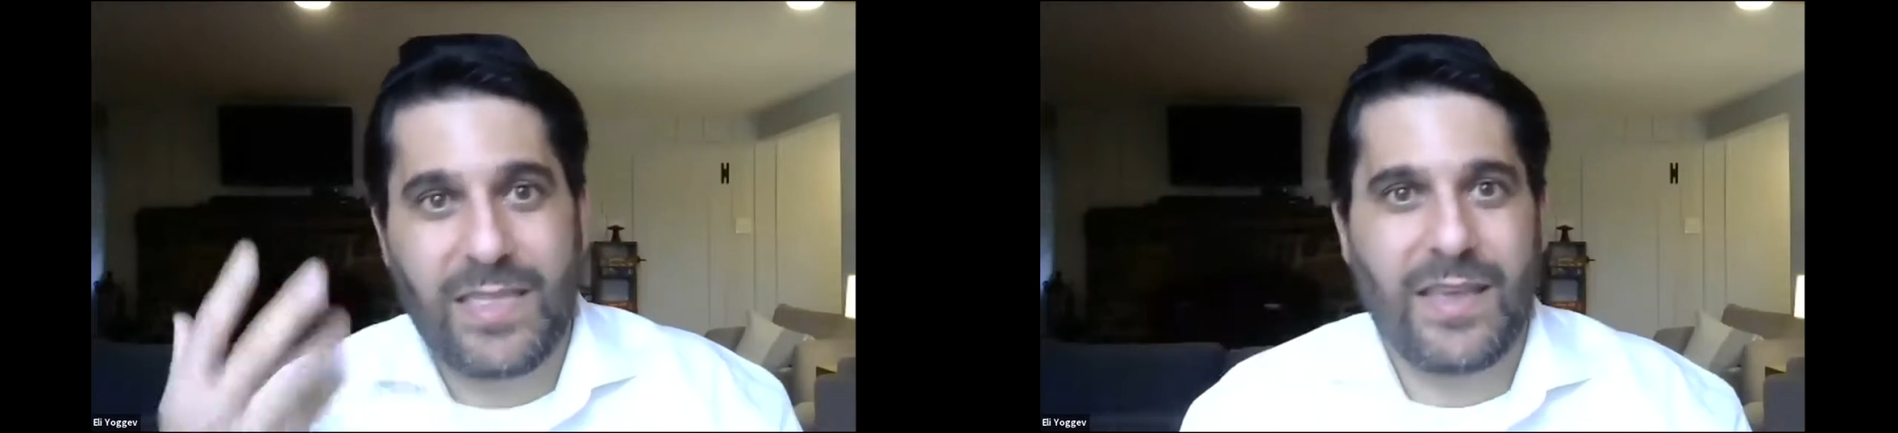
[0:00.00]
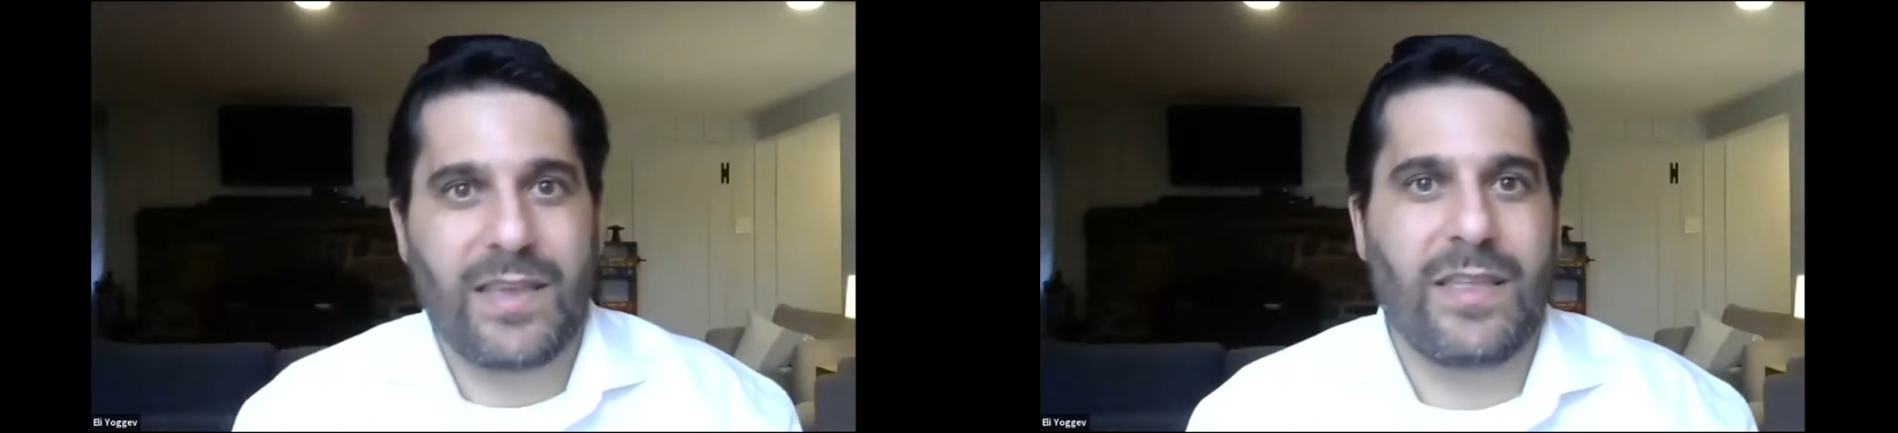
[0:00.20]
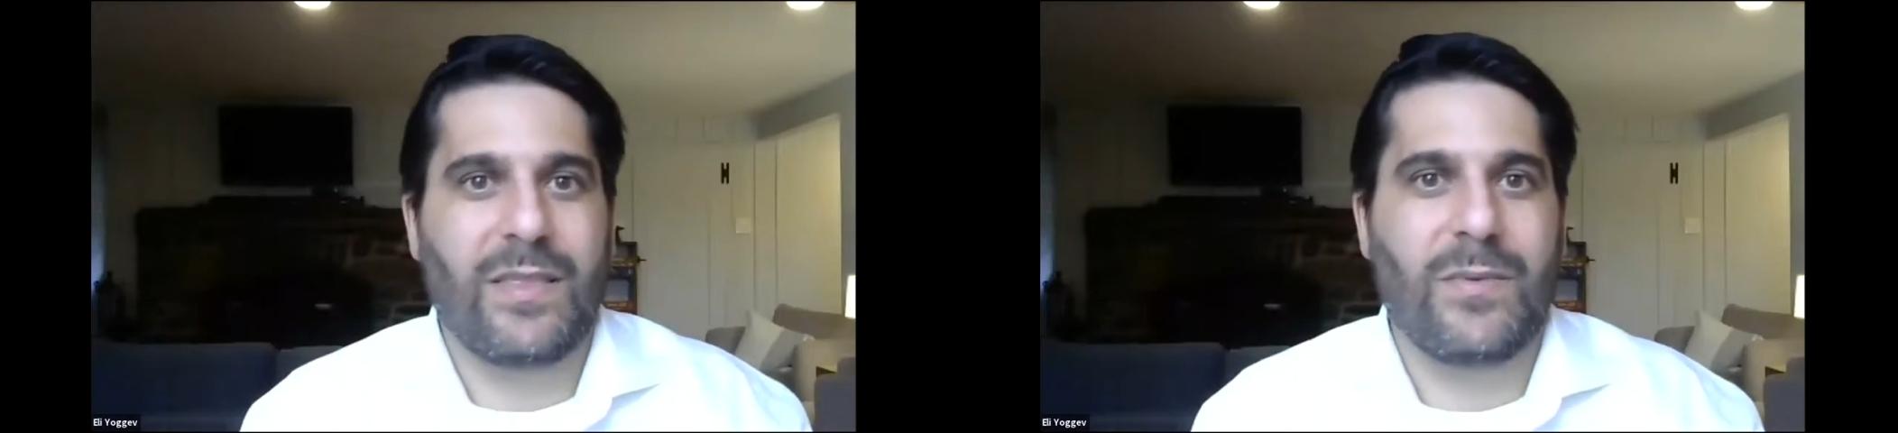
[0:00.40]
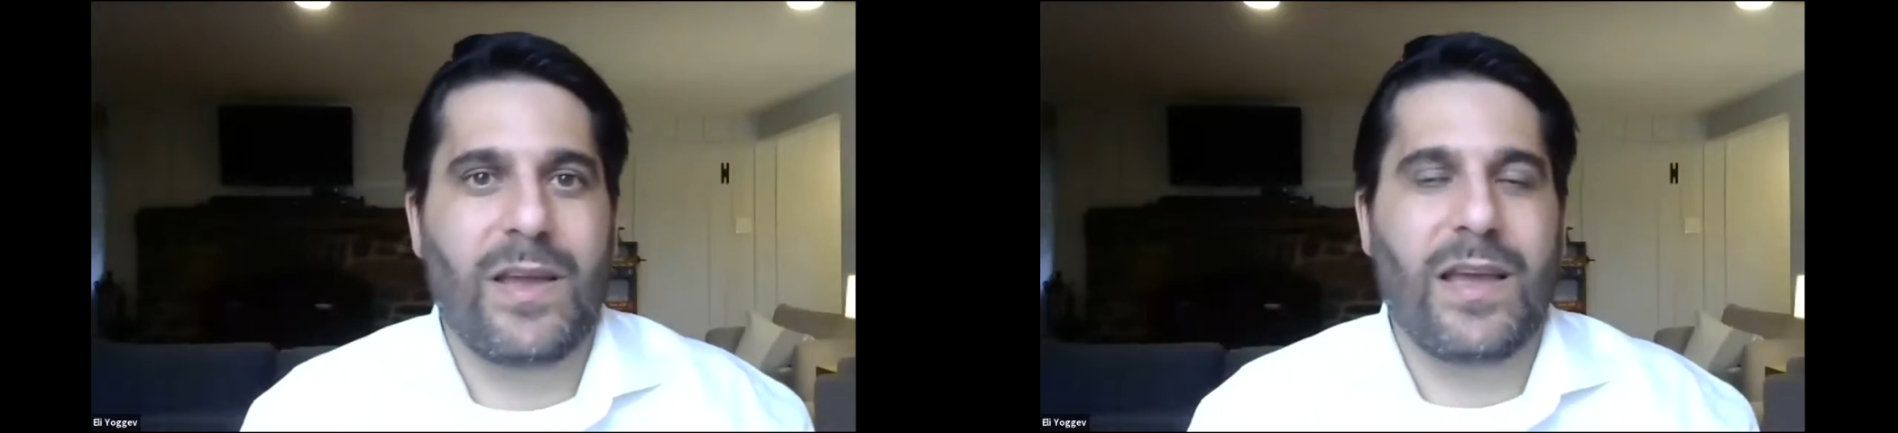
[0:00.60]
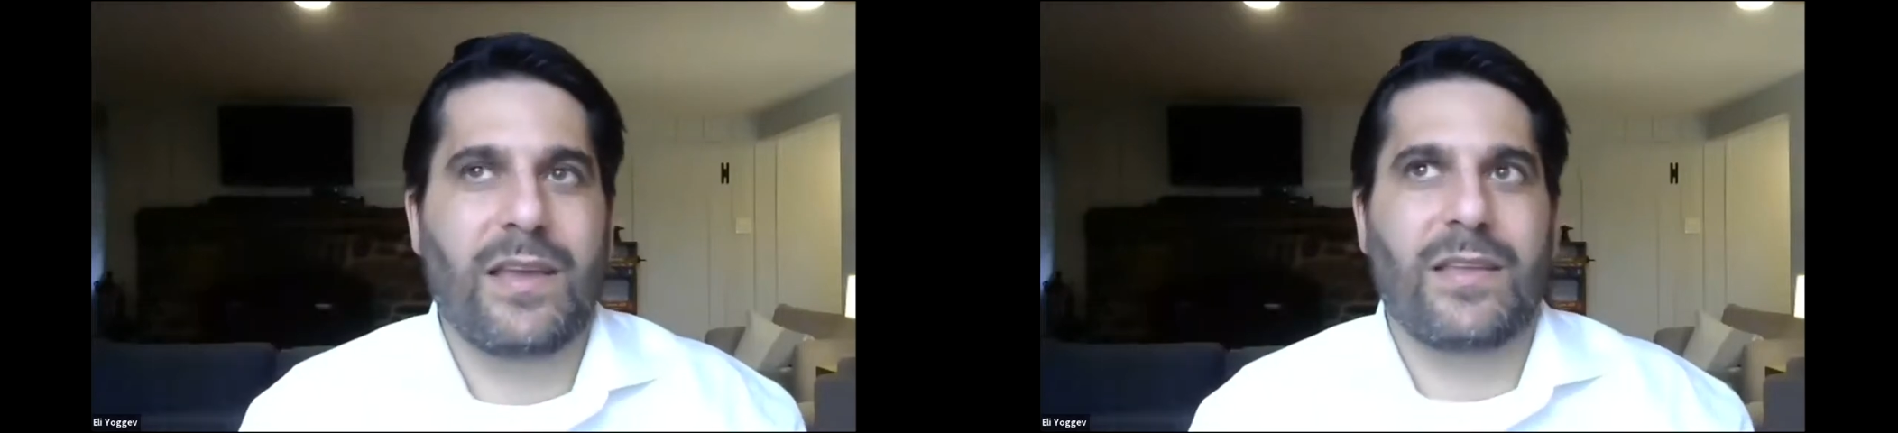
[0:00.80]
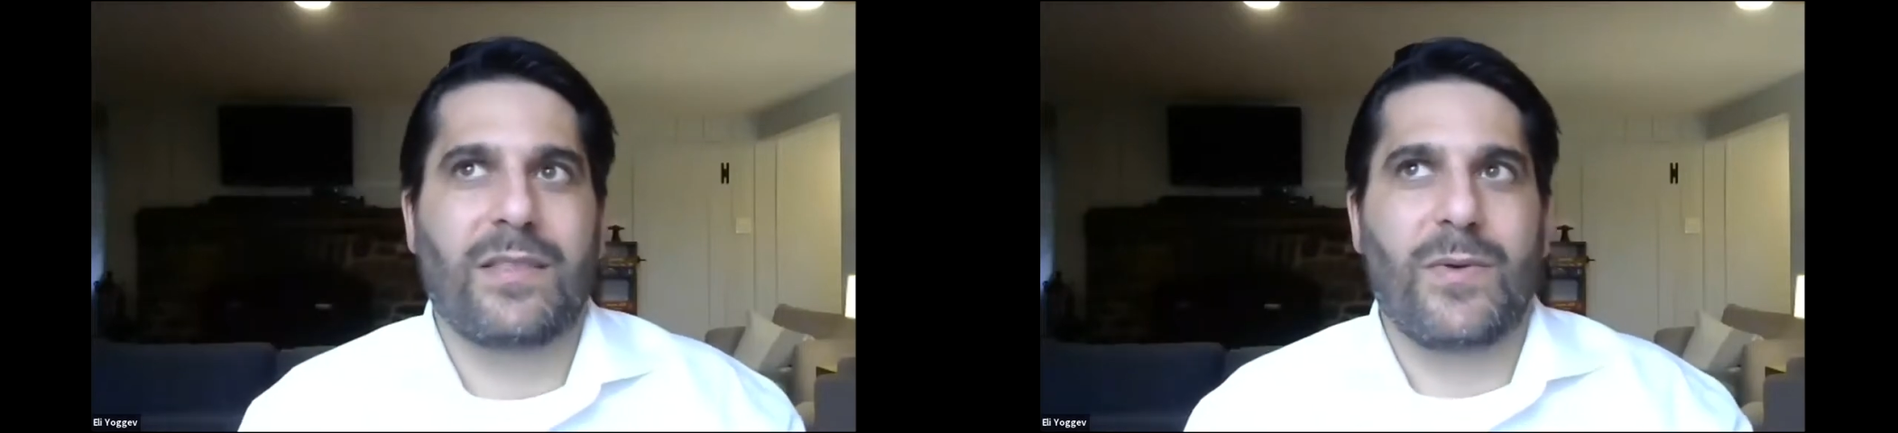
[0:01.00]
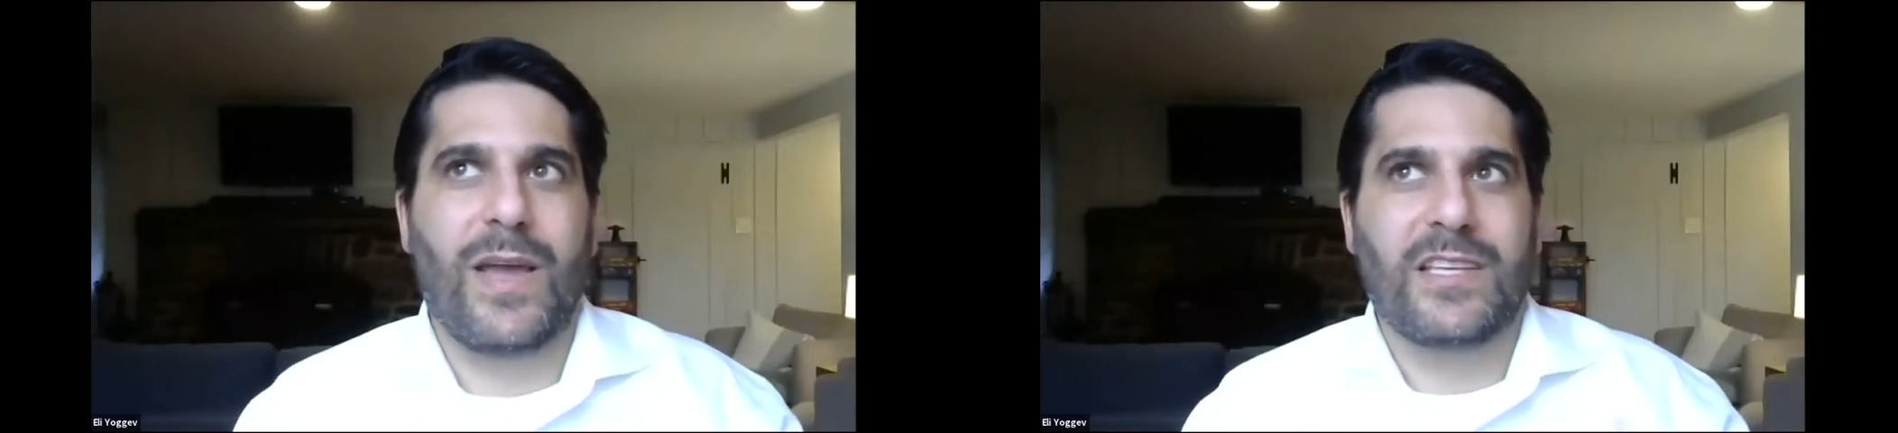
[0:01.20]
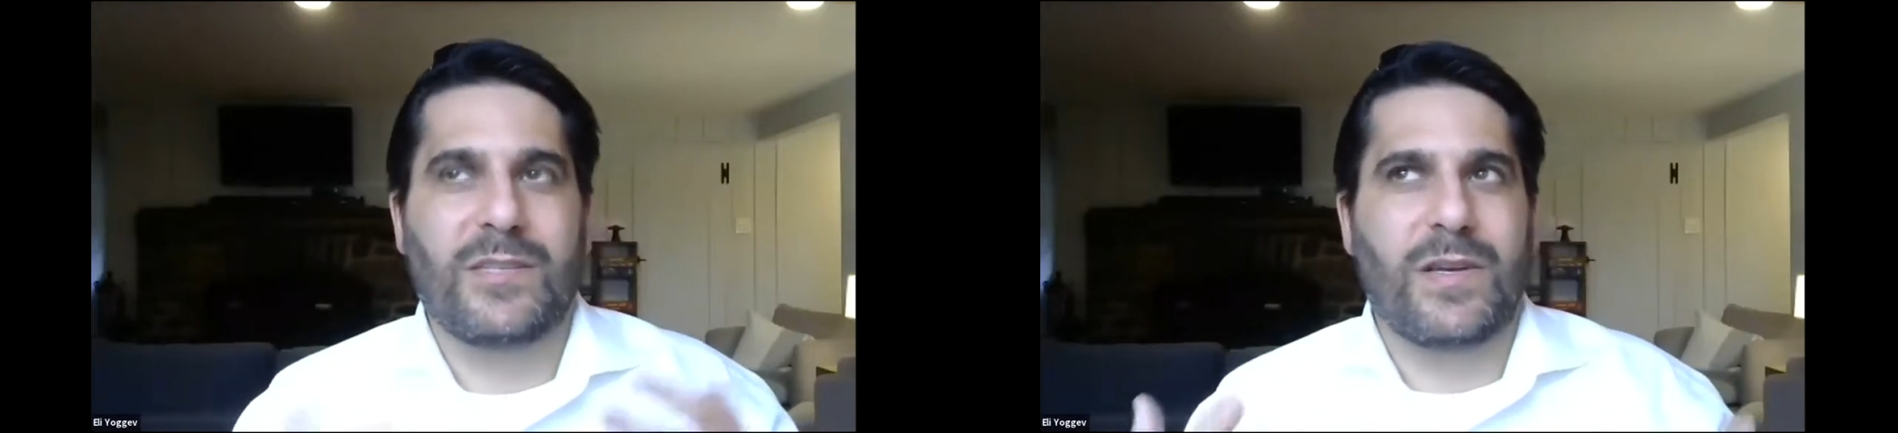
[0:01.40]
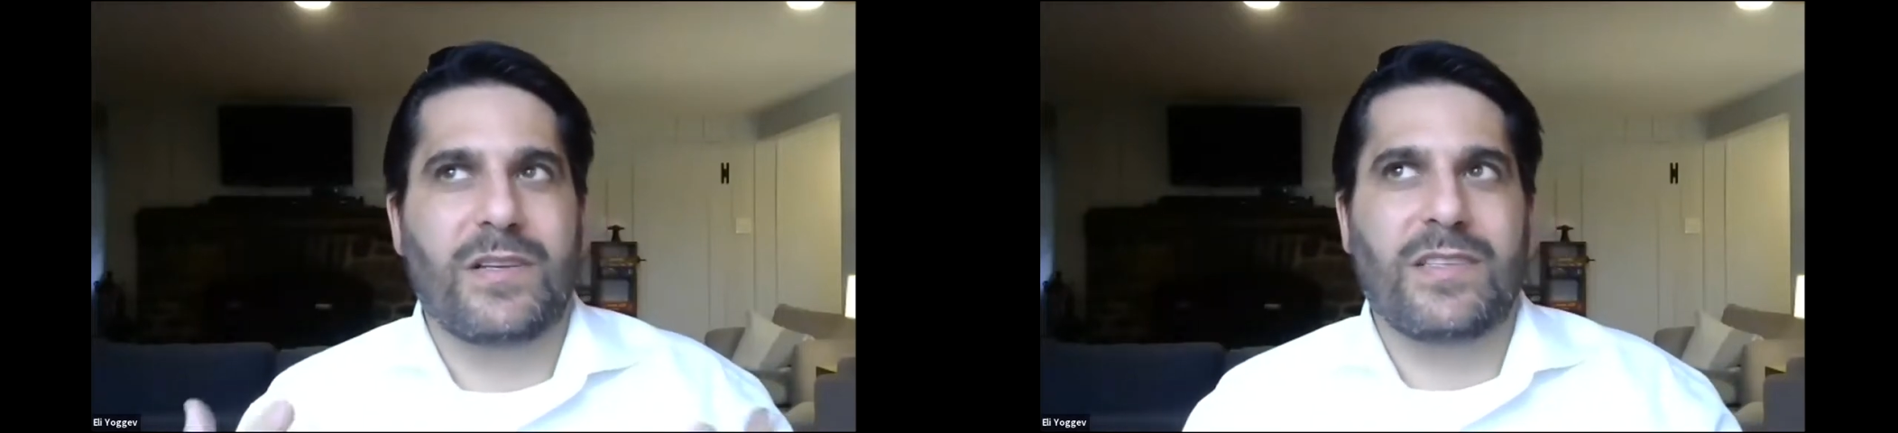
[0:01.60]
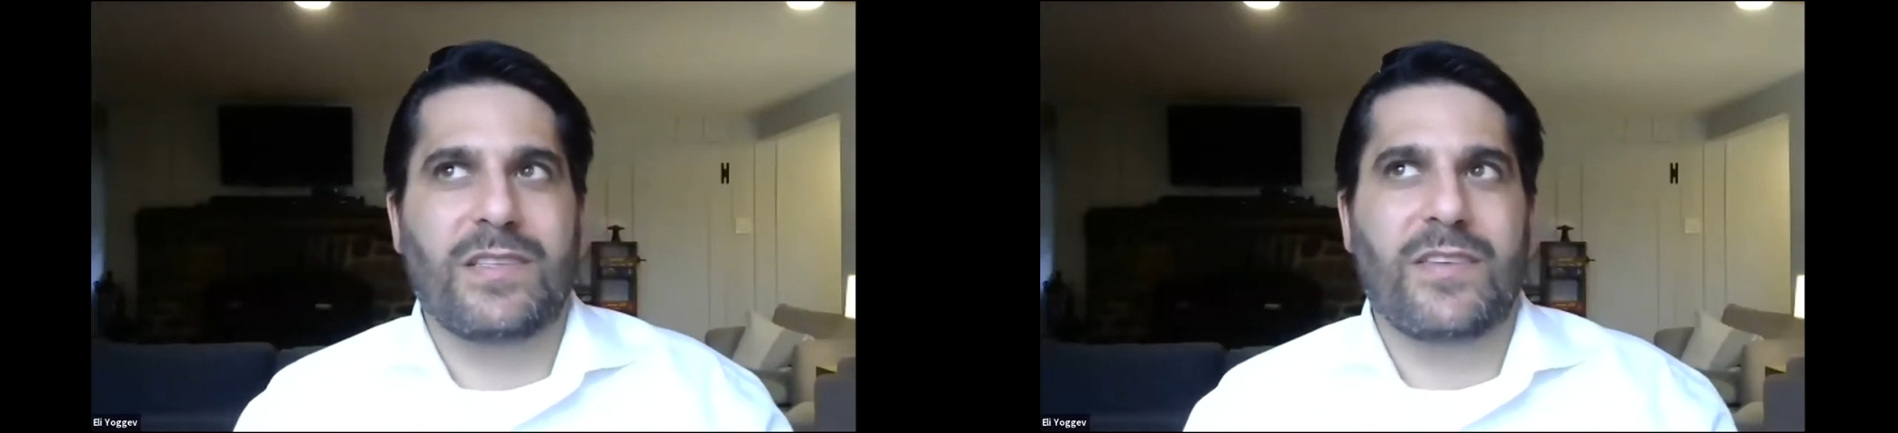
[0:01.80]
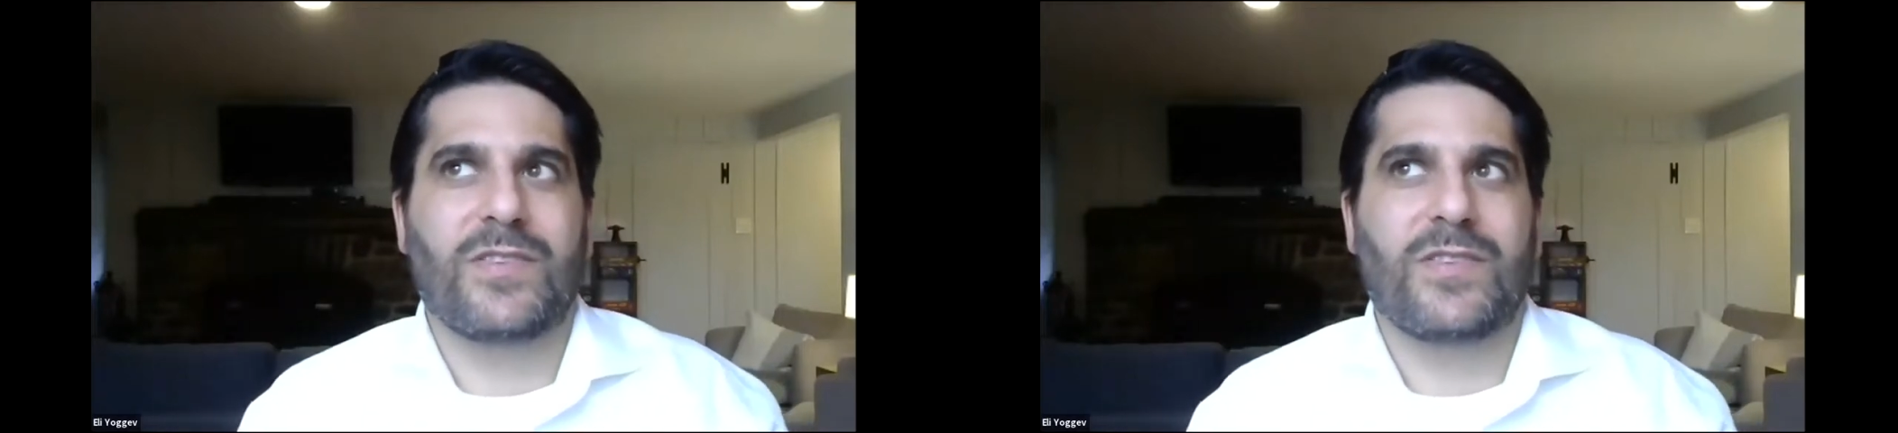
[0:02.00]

think and the way I experience life.